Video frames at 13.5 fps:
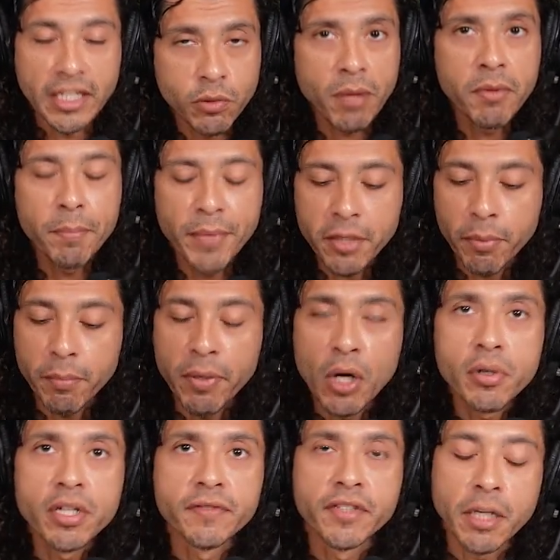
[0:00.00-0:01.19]
And that's why I'm a big
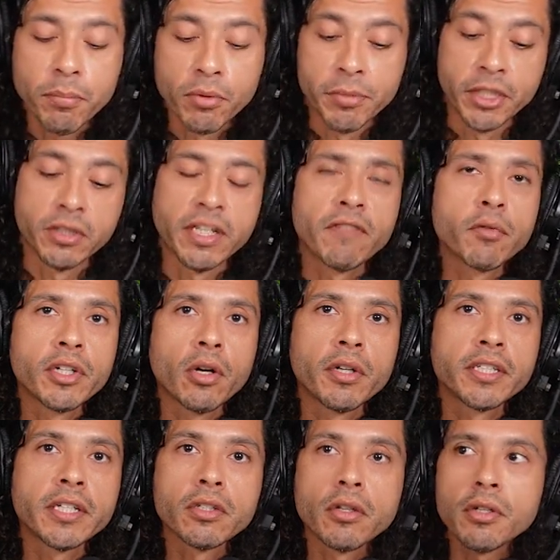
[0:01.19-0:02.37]
proponent of supplements.
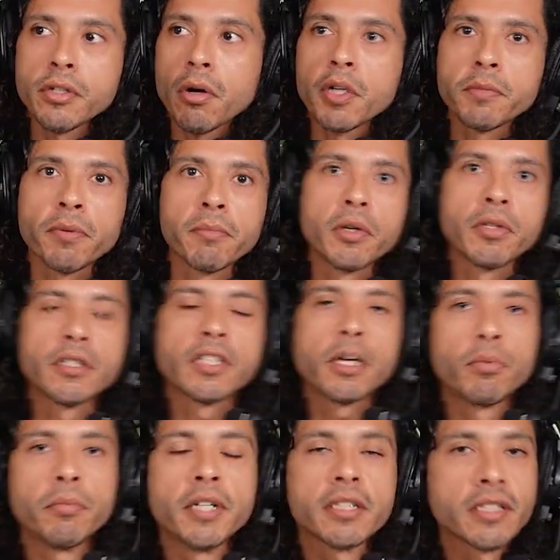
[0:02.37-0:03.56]
Everyone always says, oh, you're always promoting
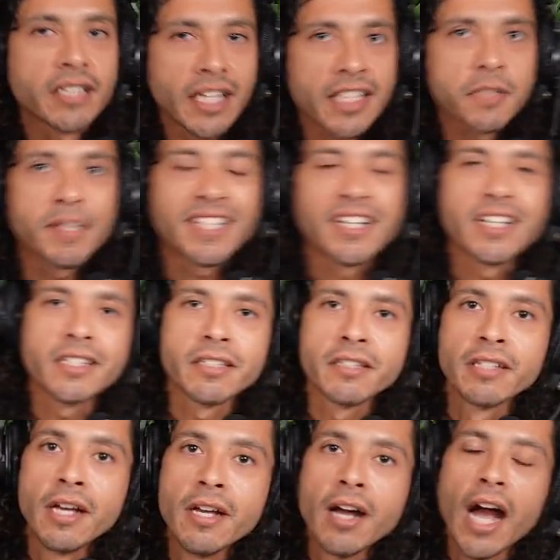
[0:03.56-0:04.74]
supplements. I say that's
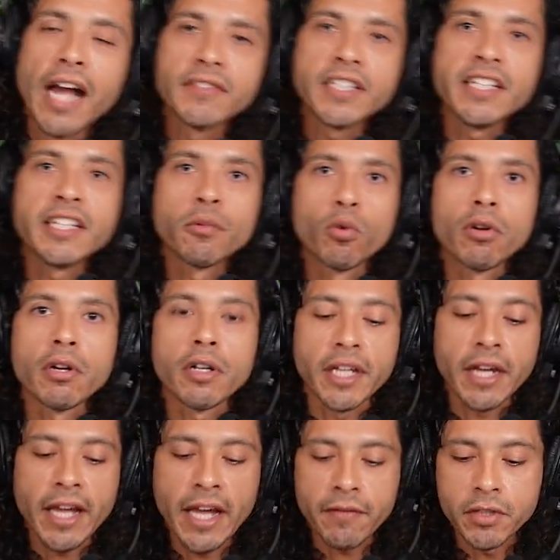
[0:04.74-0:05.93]
because I've seen it
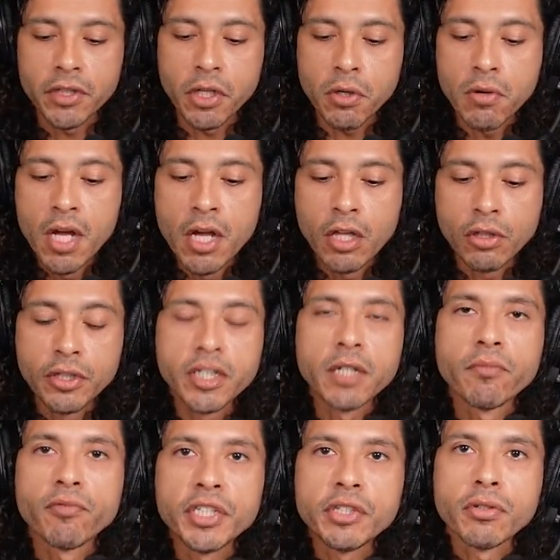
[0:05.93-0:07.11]
work, and I have to go
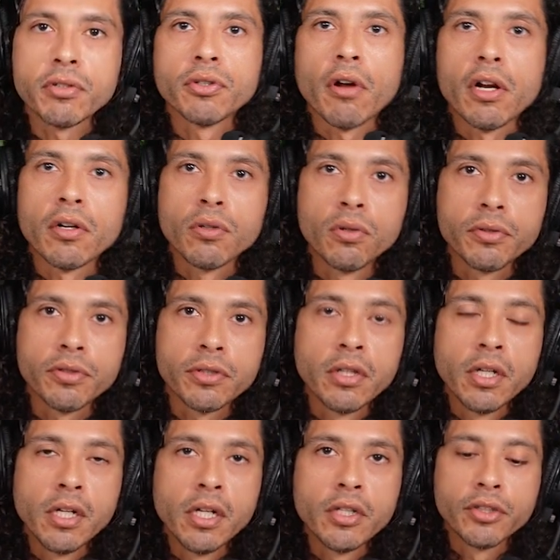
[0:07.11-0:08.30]
look up research
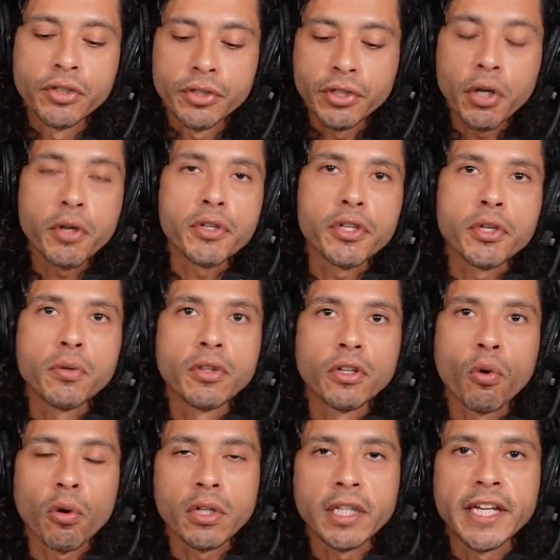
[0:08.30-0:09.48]
articles to show
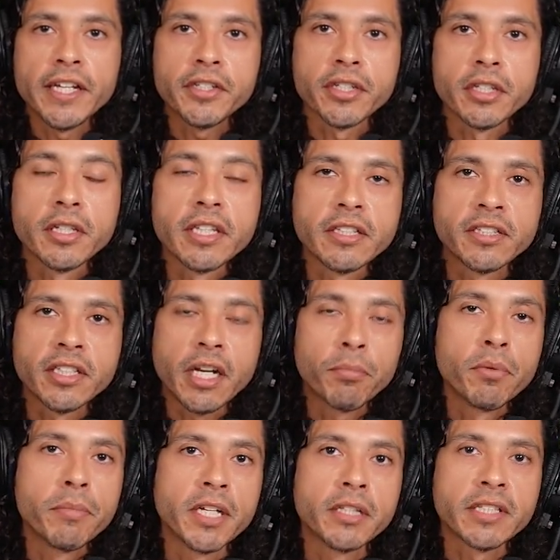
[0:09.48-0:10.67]
you the correlation that
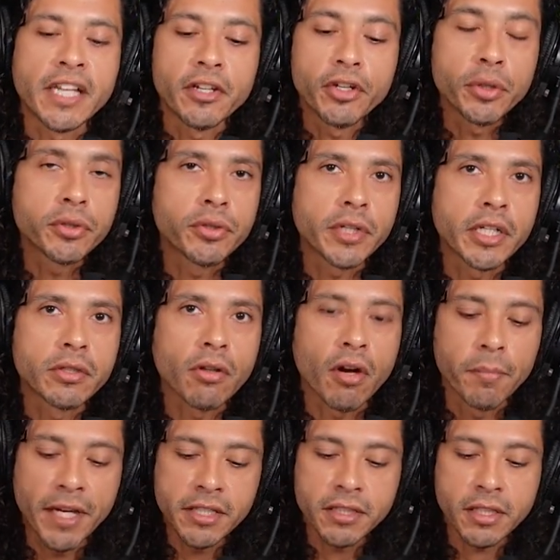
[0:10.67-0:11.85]
supplements and
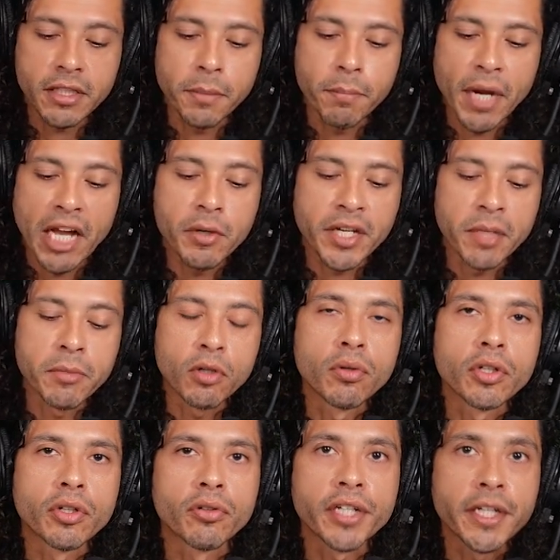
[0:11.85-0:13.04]
nutrients are basically
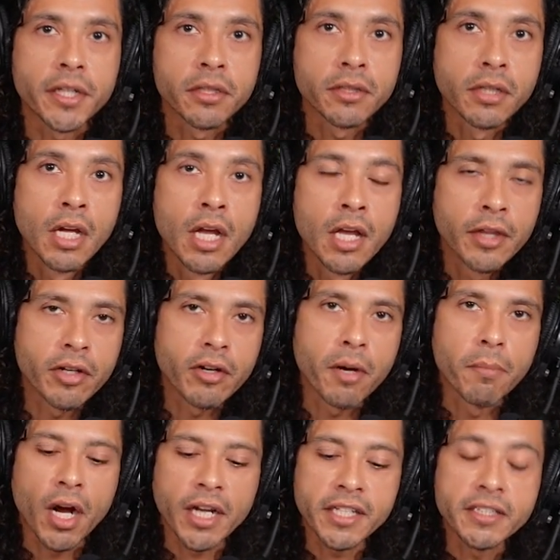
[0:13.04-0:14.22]
biochemical ingredients
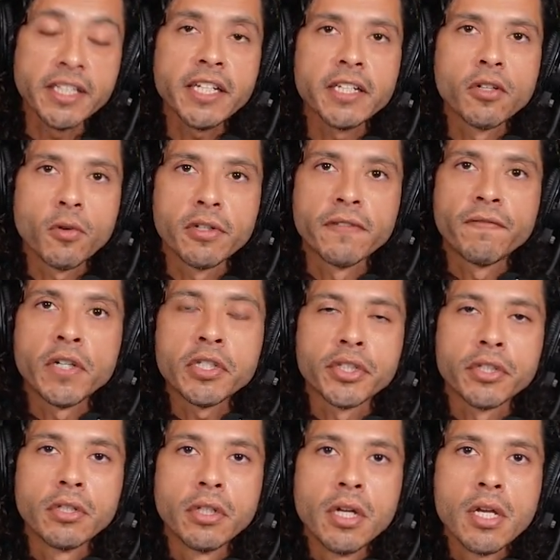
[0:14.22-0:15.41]
that our bodies need in order to
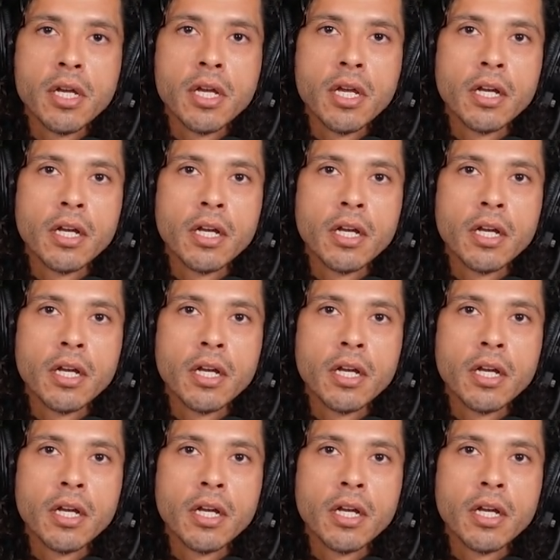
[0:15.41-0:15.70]
function.